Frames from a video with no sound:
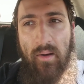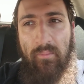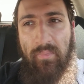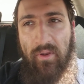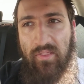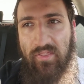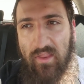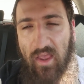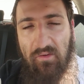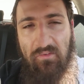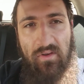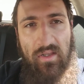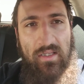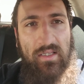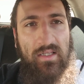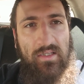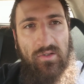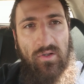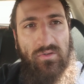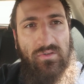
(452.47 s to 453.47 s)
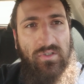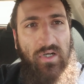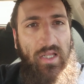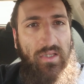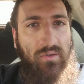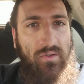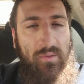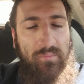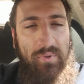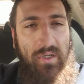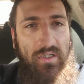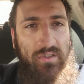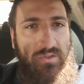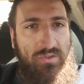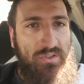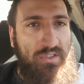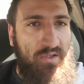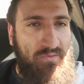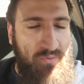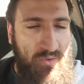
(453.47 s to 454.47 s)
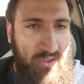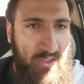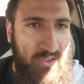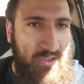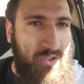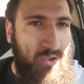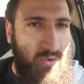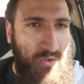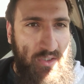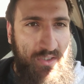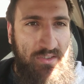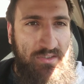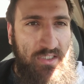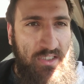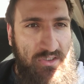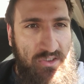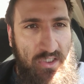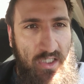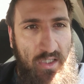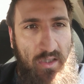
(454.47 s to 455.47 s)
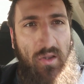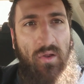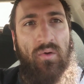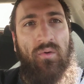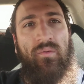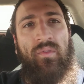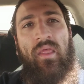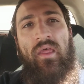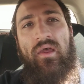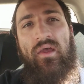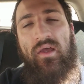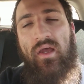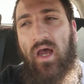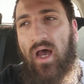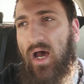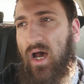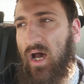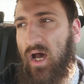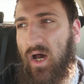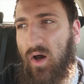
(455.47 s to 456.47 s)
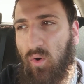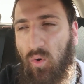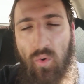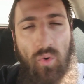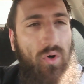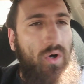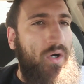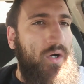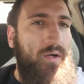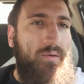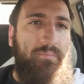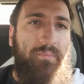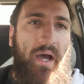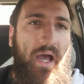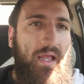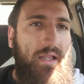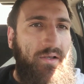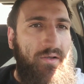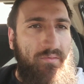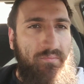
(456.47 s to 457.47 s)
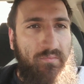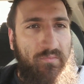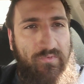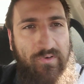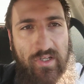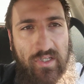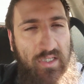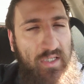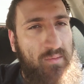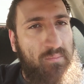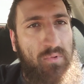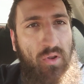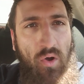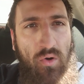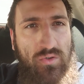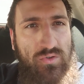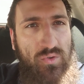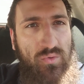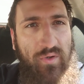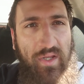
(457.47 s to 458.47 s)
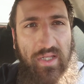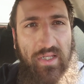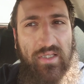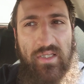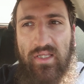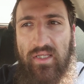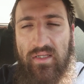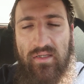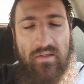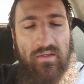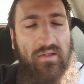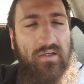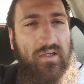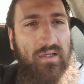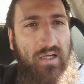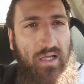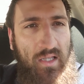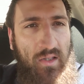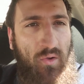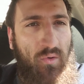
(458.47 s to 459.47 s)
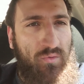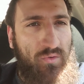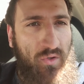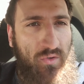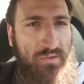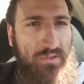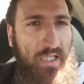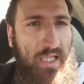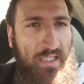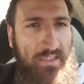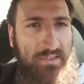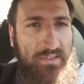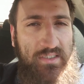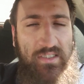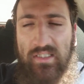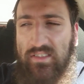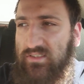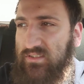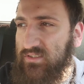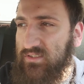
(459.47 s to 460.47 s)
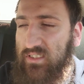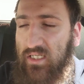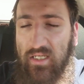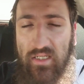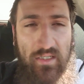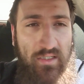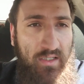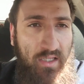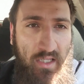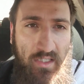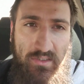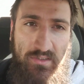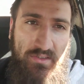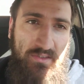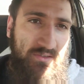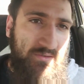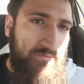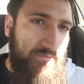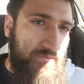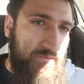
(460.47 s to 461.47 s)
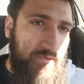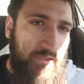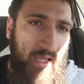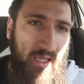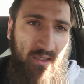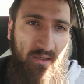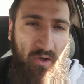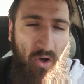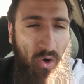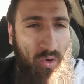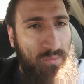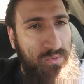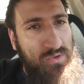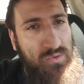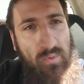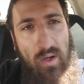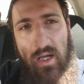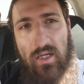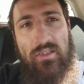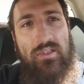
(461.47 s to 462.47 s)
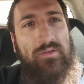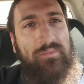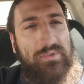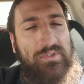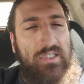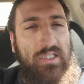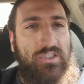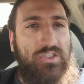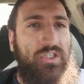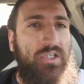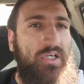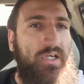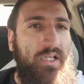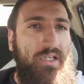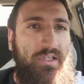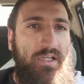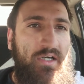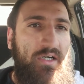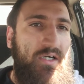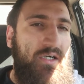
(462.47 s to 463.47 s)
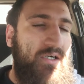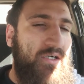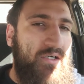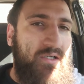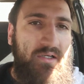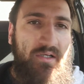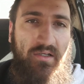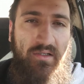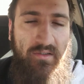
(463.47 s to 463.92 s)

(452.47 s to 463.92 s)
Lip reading: But definitely don't try to compare yourself within the organization alone or by reading blogs or anything along those lines. It's like almost 100% sure that there are